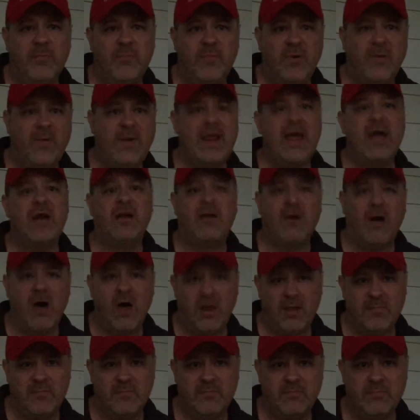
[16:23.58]
But we got to
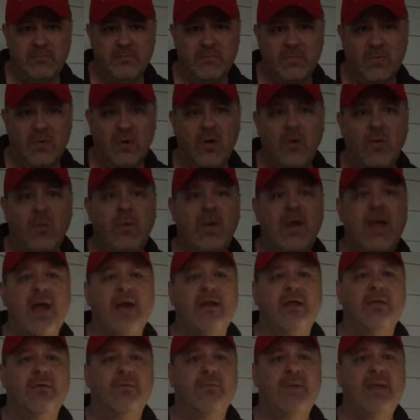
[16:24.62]
call them. We got
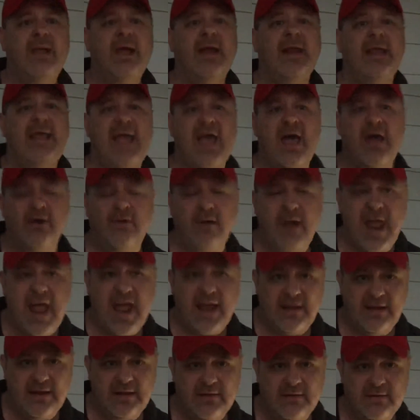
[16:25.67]
to
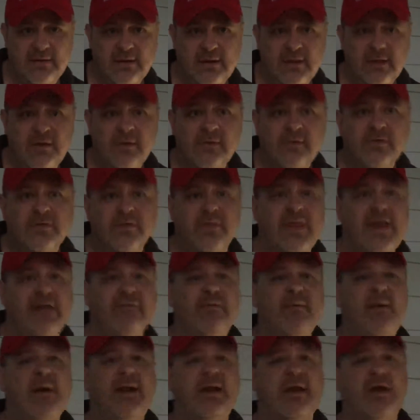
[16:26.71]
counteract it so that
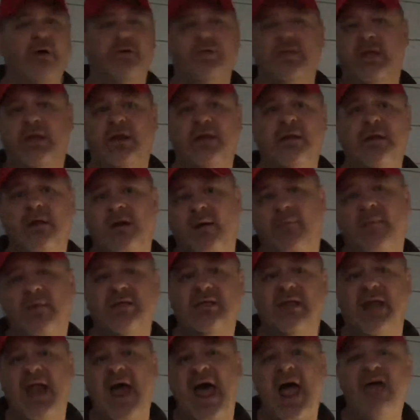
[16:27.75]
everybody knows they're a
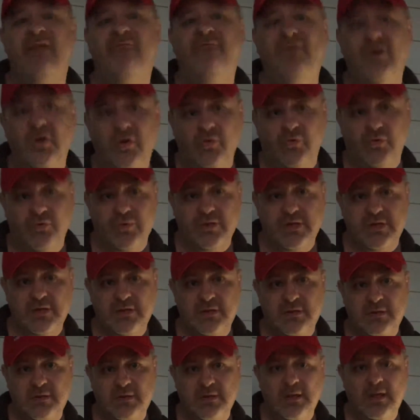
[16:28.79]
bunch of lying fools.
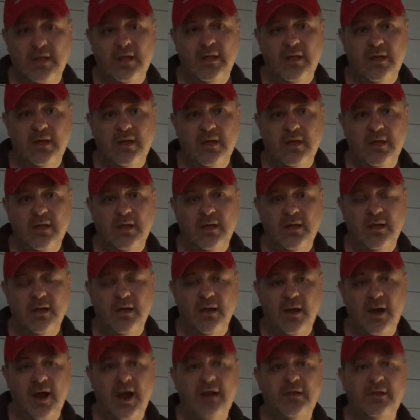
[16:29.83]

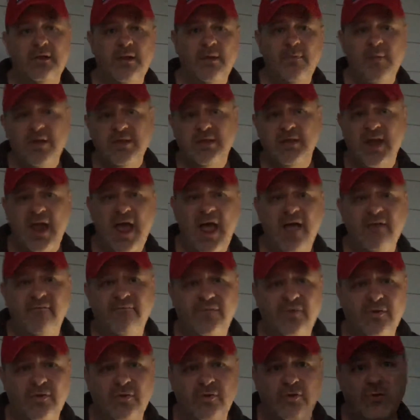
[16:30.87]
All right, they're a bunch of lying
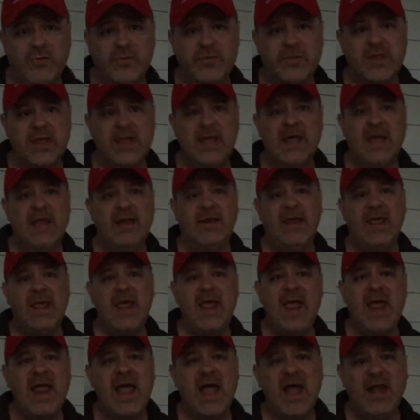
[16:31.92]
fools. They
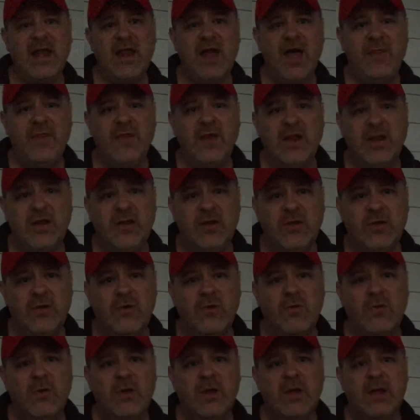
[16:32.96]
ain't got nothing to
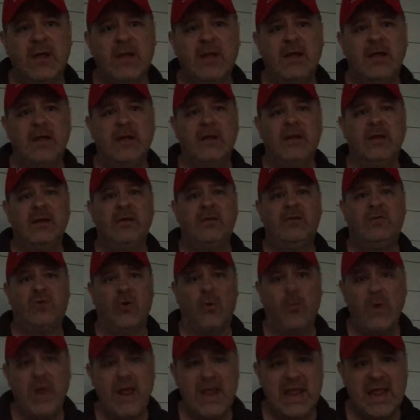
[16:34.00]
do
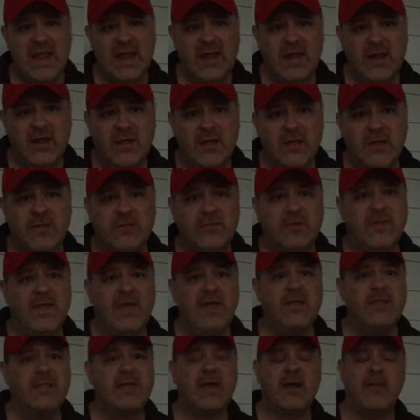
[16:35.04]
to win, so
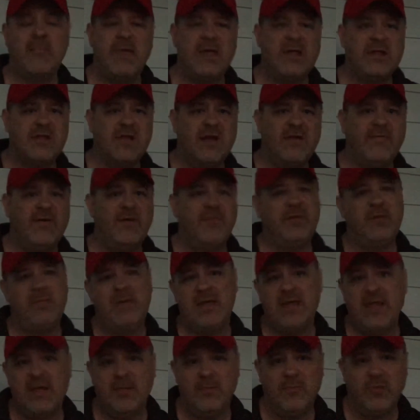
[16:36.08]
they just got to make stuff up to
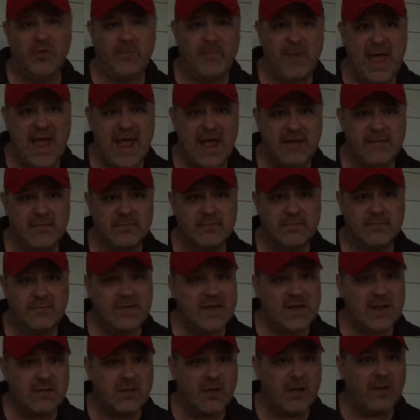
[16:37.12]
make him look bad.
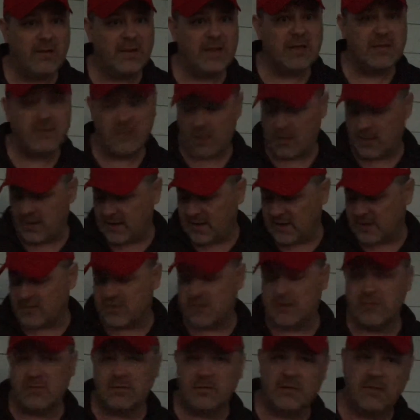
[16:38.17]
That's all it is.